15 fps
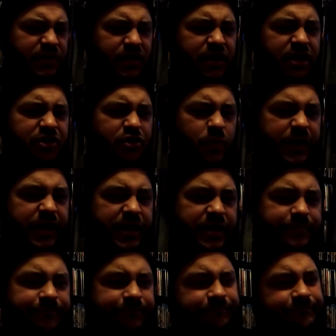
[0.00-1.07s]
either
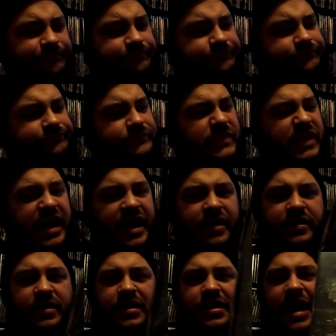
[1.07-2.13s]
way, yeah.
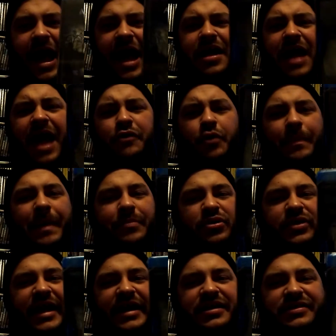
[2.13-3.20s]
I, I remember
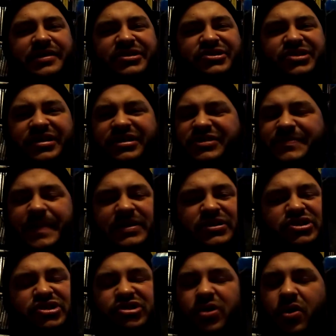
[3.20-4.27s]
liking this. It's been
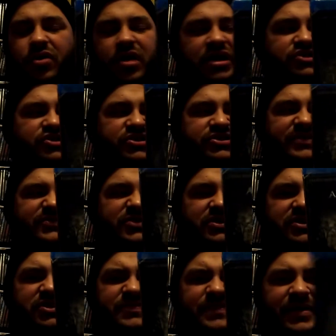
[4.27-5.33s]
so long since I've
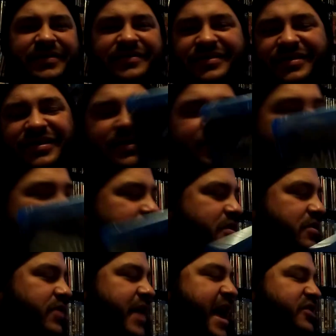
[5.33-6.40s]
seen this, but
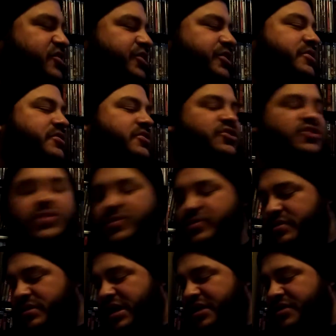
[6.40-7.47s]
classic. So
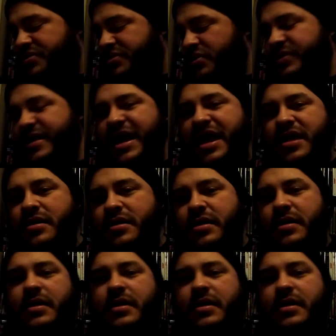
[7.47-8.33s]
had to throw that